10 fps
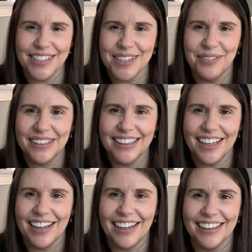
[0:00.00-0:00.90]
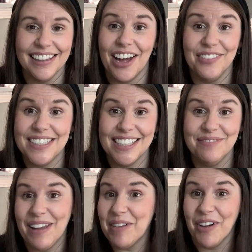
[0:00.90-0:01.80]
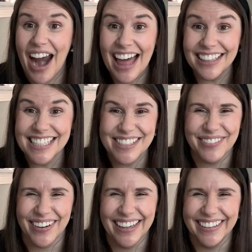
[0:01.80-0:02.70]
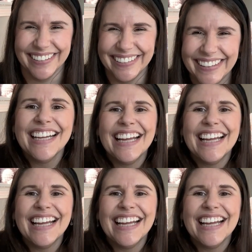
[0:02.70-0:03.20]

So would love to make more Allens for you.